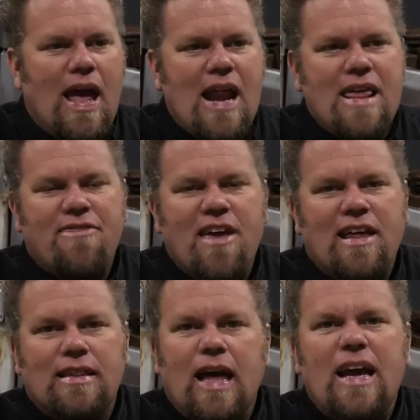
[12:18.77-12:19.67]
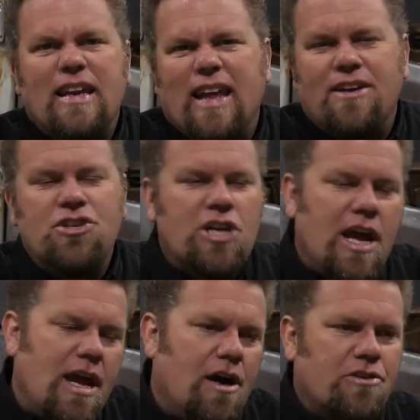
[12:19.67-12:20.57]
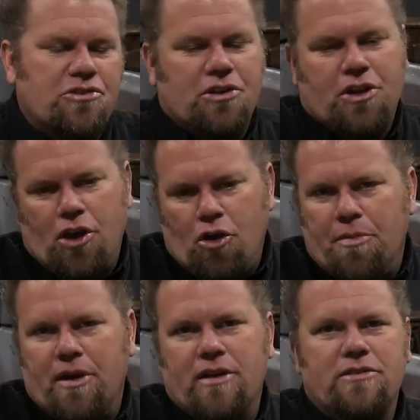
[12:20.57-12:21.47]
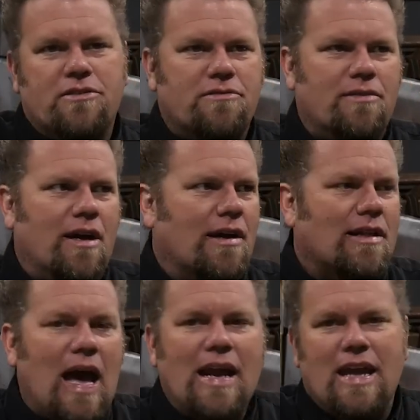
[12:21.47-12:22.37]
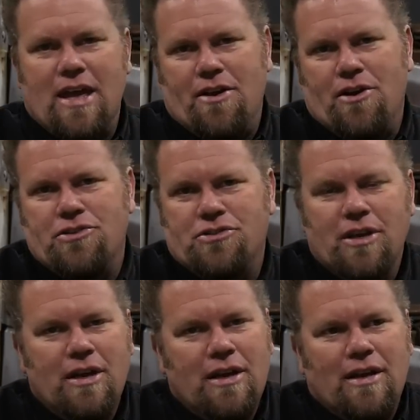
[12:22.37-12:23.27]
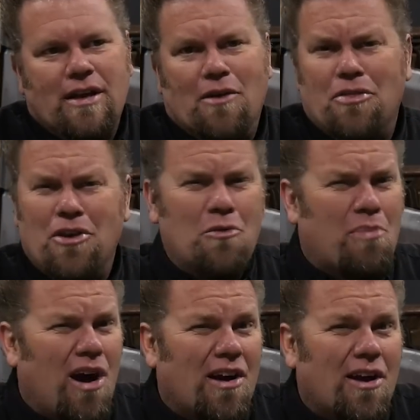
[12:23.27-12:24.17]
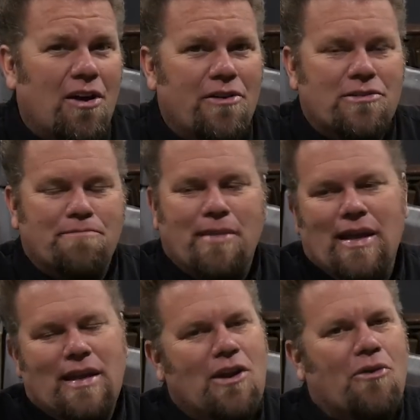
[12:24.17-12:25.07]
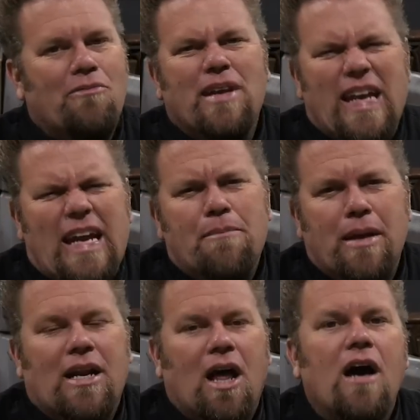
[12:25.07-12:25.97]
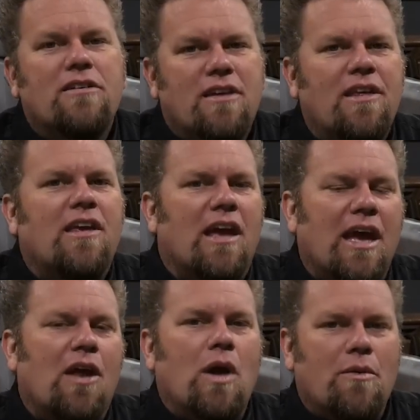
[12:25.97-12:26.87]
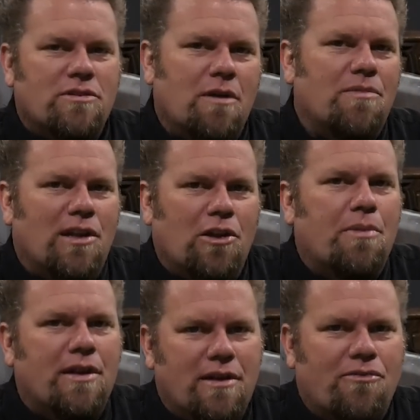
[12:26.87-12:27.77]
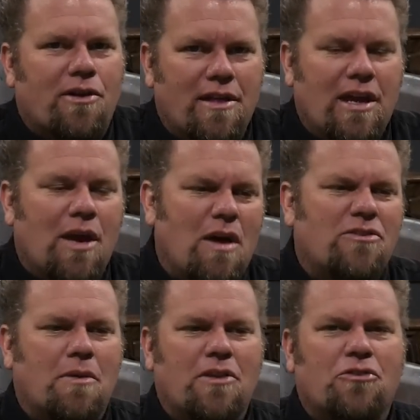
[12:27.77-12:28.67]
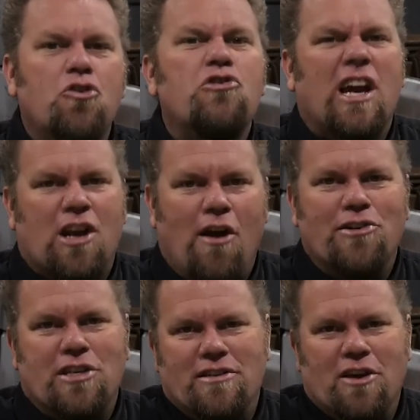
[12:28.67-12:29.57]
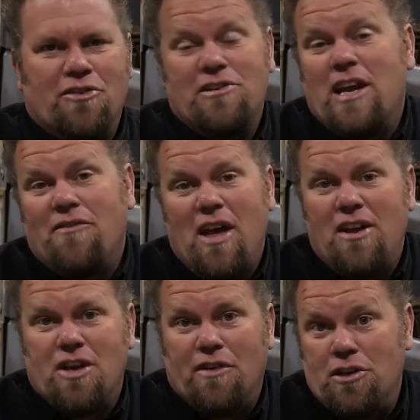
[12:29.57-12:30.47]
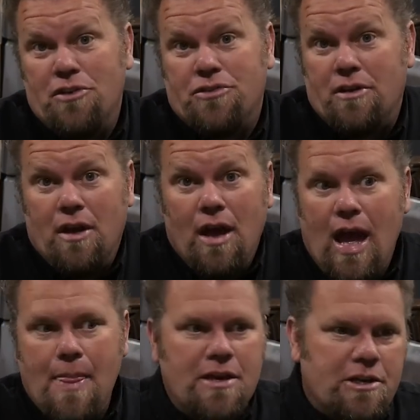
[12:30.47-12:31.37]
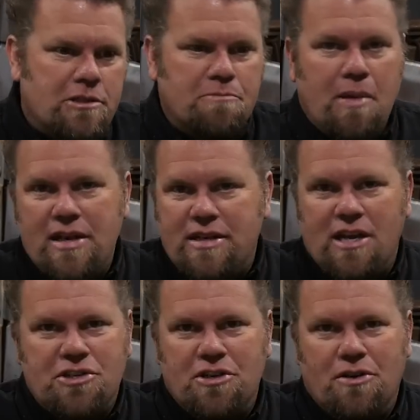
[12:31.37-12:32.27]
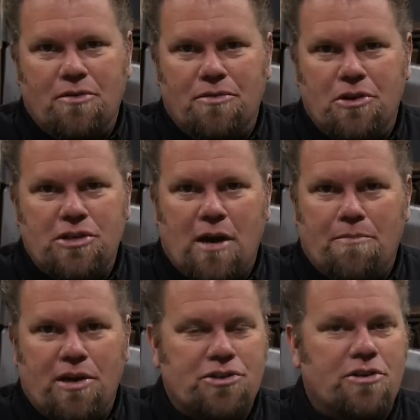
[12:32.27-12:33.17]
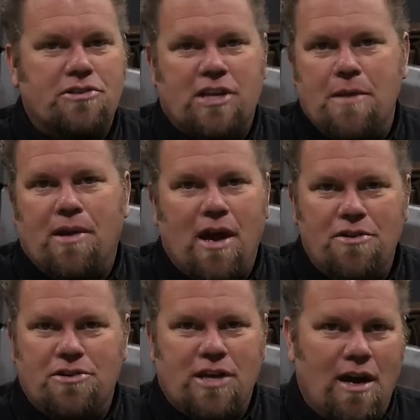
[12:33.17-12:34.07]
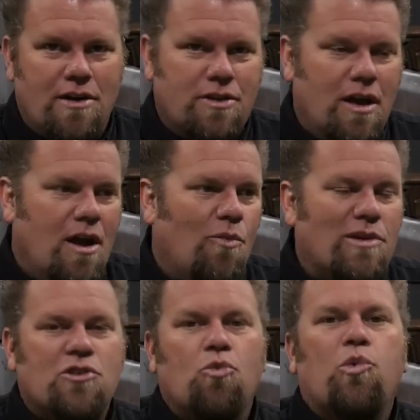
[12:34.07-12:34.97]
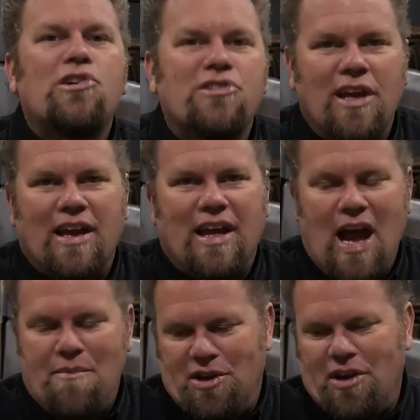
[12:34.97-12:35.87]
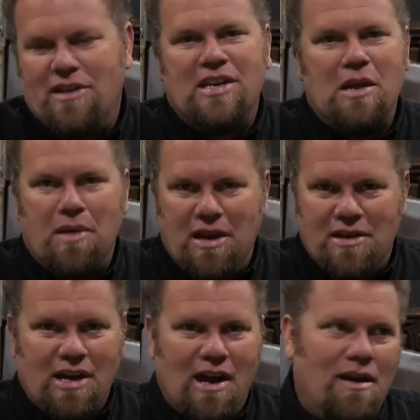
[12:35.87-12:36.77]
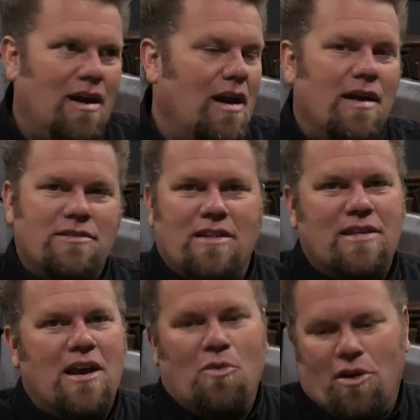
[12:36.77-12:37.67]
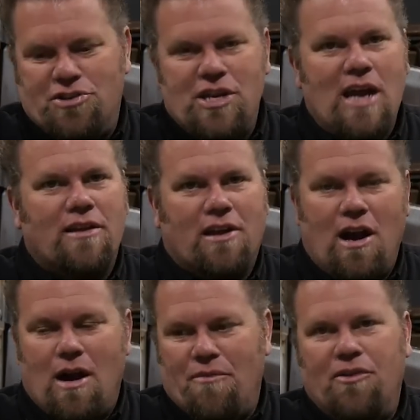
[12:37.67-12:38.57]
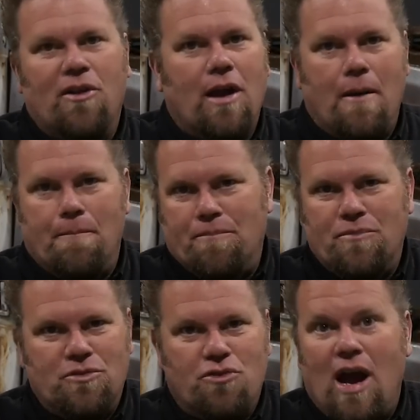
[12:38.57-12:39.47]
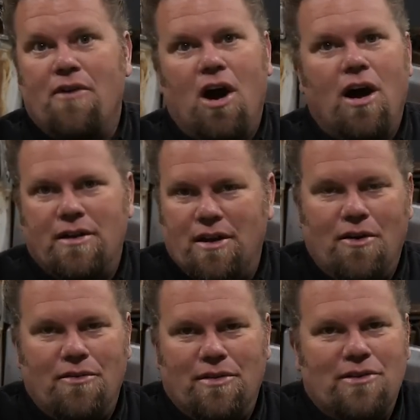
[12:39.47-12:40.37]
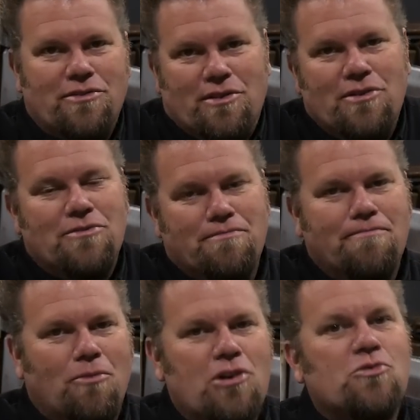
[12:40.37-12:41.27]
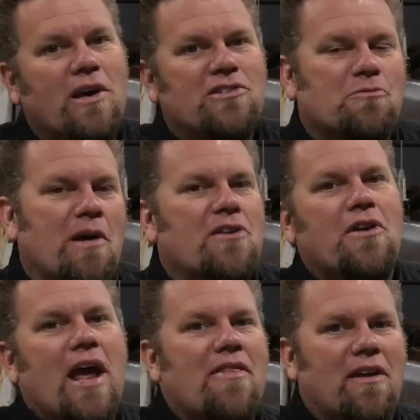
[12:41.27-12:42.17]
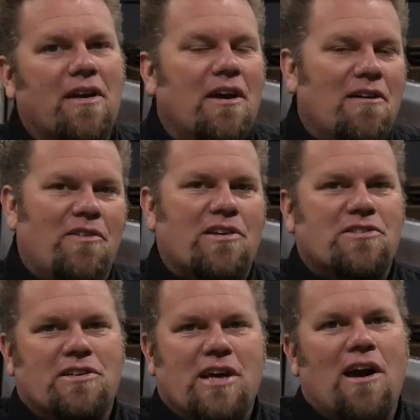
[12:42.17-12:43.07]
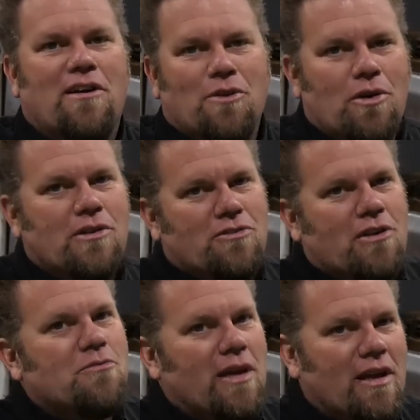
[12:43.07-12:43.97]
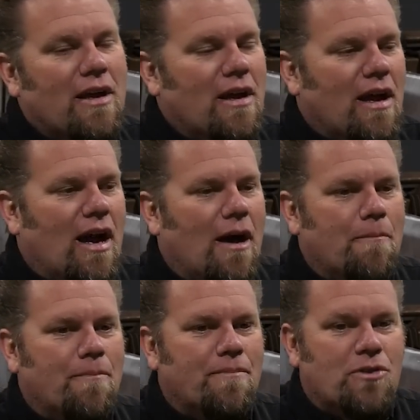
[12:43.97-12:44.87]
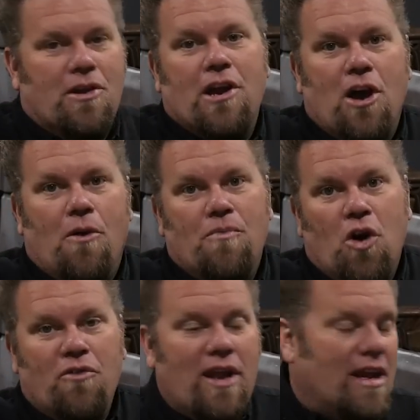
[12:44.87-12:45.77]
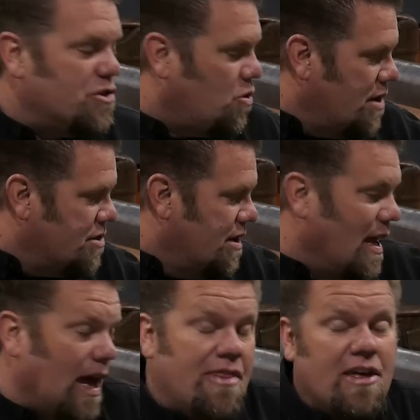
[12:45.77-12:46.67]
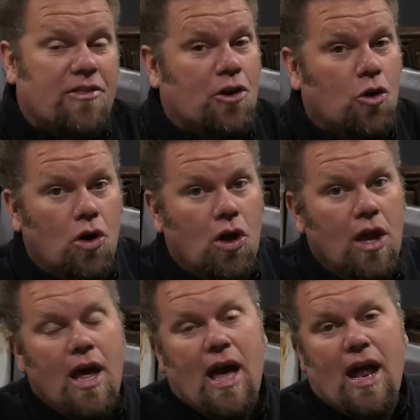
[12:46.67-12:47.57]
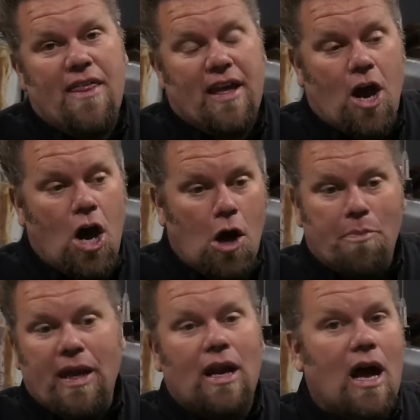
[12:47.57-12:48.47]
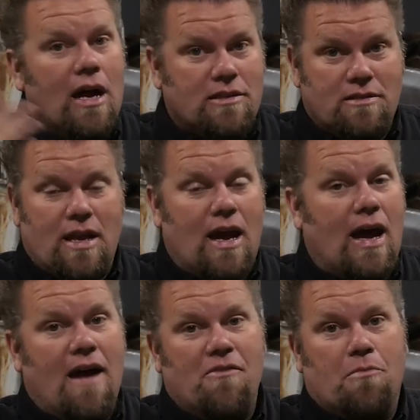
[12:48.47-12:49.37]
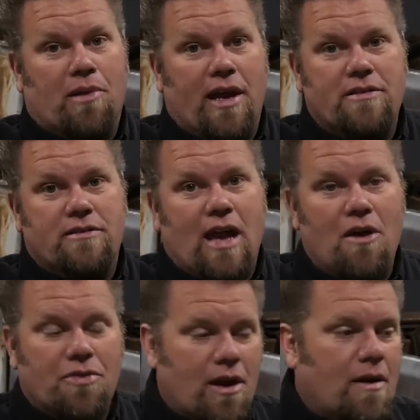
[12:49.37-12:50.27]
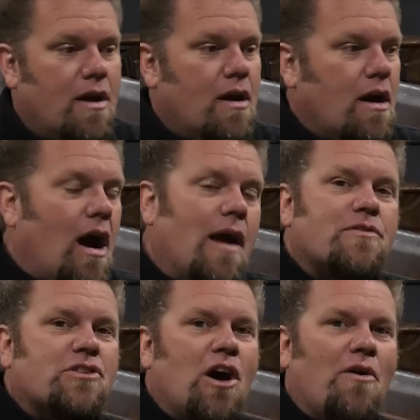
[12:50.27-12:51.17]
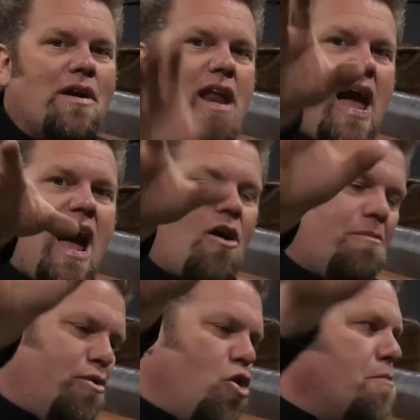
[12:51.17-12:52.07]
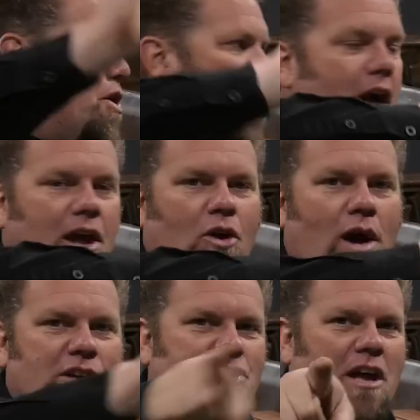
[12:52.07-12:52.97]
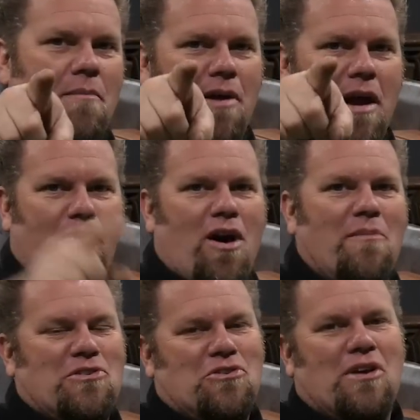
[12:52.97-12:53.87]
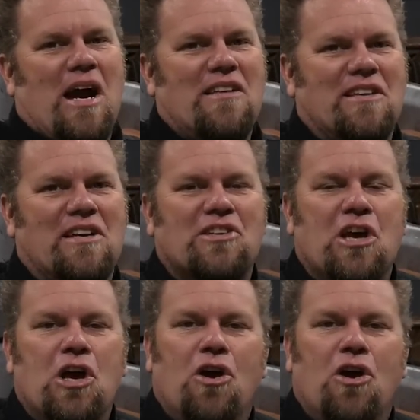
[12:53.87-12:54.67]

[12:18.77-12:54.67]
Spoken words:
Anything light like JLs, Tacomas, Gladiators, you know, the new Broncos, you don't need bead locks. I think you can get away with something a little bit different. I think you can get away with some of this new technology that's out there. Take advantage of it, use it, and then just pay attention to your tire pressure and just keep an eye on your tires. What's the worst thing that can happen? You're gonna debead a tire? It's not the end of the world. Jack the car up, fill it up, drive on. You know, there's worse ways to spend your day than fixing a tire in the woods, trust me. So there you go. Hopefully that answered your question. I think they're cool, and I think all bead locks have their place out there. All right, so now, boom, not a question, but I promised you guys this.